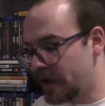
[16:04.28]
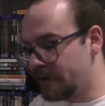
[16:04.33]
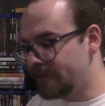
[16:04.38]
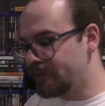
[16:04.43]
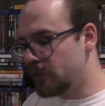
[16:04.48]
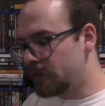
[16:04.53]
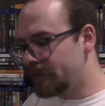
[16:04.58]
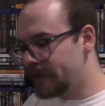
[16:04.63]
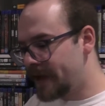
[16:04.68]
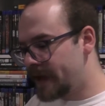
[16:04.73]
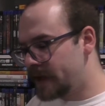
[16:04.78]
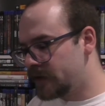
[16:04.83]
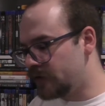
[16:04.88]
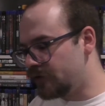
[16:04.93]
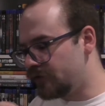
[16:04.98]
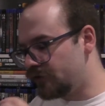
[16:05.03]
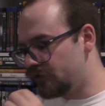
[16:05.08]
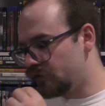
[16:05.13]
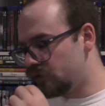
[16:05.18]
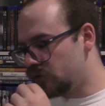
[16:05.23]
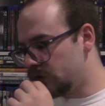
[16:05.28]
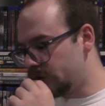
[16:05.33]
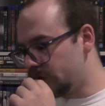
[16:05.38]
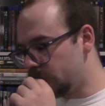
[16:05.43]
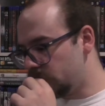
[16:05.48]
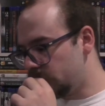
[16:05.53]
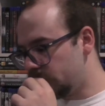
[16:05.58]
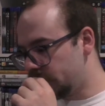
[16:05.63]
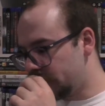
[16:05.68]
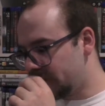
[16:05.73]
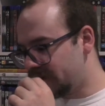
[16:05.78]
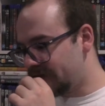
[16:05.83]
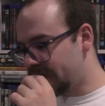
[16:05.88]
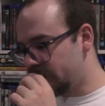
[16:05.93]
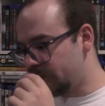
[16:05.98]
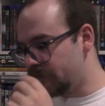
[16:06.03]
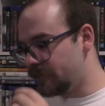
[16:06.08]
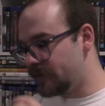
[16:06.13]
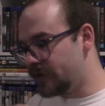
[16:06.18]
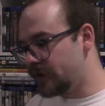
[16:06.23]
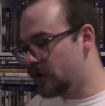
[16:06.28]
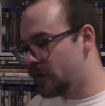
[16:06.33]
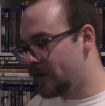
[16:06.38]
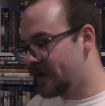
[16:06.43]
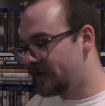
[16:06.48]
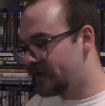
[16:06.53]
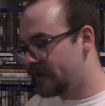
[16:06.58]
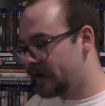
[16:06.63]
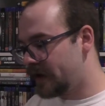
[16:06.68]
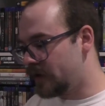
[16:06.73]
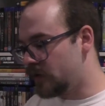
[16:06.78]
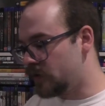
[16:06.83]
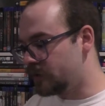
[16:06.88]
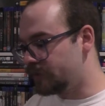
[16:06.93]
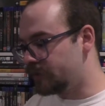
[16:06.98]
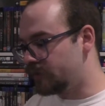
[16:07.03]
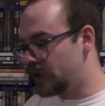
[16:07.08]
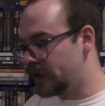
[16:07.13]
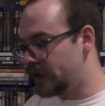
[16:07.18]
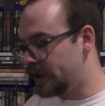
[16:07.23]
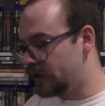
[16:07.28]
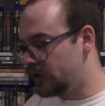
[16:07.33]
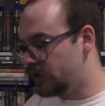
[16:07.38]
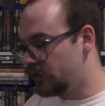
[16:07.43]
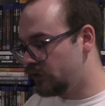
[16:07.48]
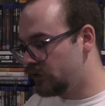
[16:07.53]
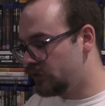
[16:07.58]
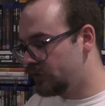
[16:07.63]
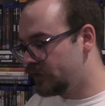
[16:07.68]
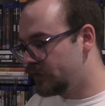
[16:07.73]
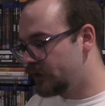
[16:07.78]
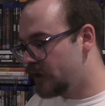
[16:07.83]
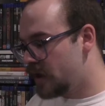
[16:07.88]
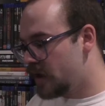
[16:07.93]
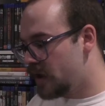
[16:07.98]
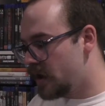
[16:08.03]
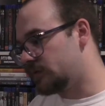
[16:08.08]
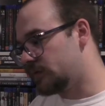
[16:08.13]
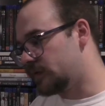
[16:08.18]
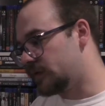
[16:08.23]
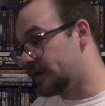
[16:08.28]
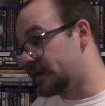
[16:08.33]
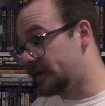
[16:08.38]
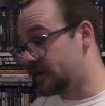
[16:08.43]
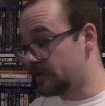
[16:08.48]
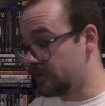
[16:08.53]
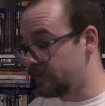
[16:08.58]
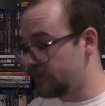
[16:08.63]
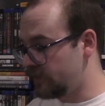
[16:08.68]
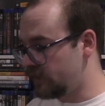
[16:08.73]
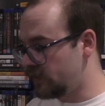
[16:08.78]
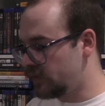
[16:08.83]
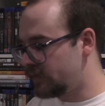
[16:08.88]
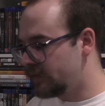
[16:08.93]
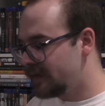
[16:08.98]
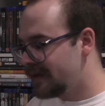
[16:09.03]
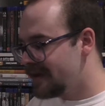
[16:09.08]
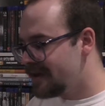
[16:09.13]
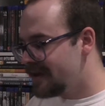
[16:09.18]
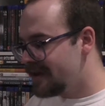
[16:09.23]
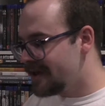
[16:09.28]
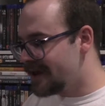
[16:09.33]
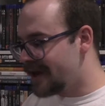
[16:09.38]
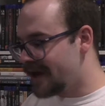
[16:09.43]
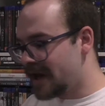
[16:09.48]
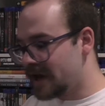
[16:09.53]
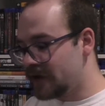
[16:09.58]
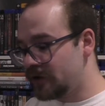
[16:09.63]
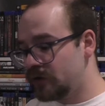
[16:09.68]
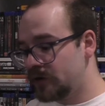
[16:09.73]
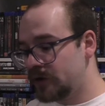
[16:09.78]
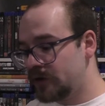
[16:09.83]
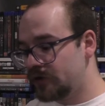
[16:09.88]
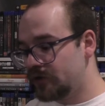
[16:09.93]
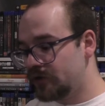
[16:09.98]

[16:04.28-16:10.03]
A propaganda jewel, a newly extended video essay on breaking news, because that's the film. Newly